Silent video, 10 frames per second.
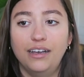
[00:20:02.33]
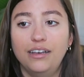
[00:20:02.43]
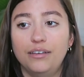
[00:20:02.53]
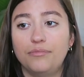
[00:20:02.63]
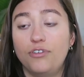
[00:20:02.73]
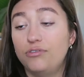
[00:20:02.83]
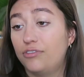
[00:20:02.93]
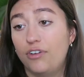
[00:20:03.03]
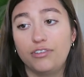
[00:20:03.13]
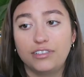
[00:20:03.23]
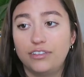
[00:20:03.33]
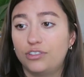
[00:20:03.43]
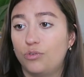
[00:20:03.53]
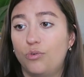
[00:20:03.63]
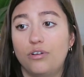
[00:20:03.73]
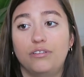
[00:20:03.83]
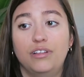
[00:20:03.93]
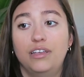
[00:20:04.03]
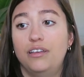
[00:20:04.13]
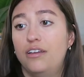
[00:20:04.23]
Um, fo focus on
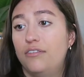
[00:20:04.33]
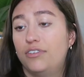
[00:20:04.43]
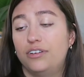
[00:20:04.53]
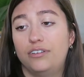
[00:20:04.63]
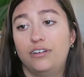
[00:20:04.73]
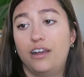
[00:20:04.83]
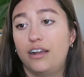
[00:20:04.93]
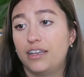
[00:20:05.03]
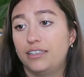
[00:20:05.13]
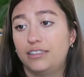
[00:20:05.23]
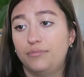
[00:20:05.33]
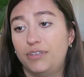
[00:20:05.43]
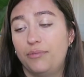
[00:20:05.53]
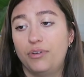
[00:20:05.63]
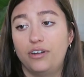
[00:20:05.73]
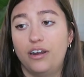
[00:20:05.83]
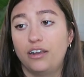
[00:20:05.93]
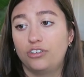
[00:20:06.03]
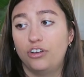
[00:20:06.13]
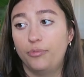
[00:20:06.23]
school for August, September,
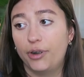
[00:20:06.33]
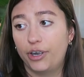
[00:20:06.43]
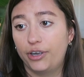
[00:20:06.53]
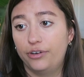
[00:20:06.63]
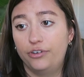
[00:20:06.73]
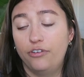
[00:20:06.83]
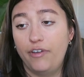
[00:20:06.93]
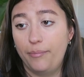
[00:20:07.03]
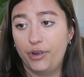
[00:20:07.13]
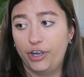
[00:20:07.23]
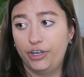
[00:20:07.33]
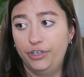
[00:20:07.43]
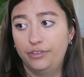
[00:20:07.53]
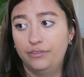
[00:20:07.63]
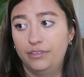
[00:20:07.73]
October, November,